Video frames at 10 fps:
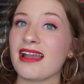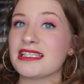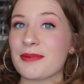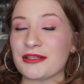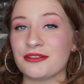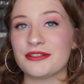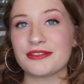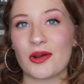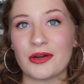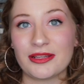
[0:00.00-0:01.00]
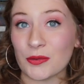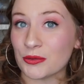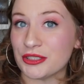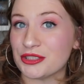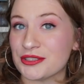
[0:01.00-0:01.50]
and specters are evil
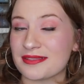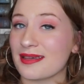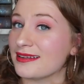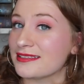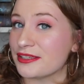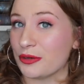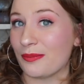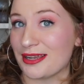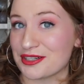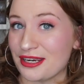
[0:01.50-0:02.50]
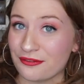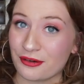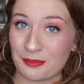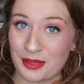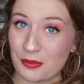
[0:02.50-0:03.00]
creatures that steal magic
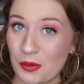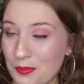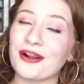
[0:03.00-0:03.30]
from people.